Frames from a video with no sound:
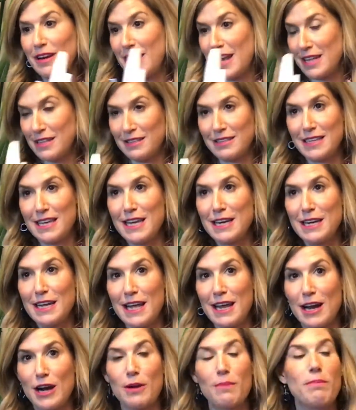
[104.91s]
in
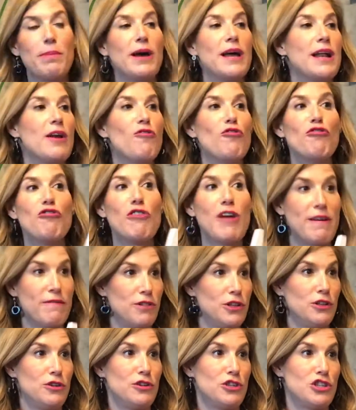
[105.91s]
skincare, but
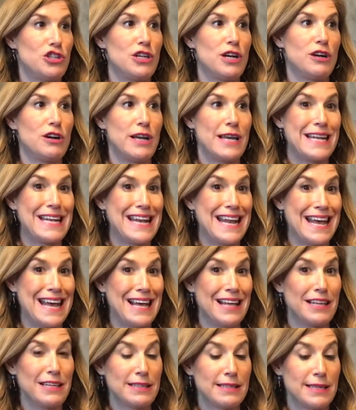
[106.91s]
revolutionary in
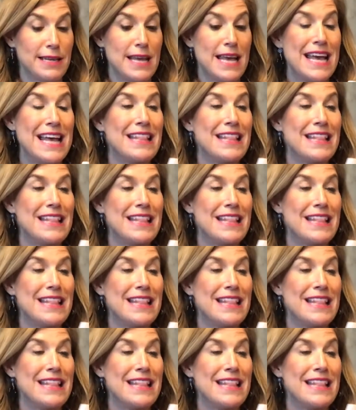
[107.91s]
nails.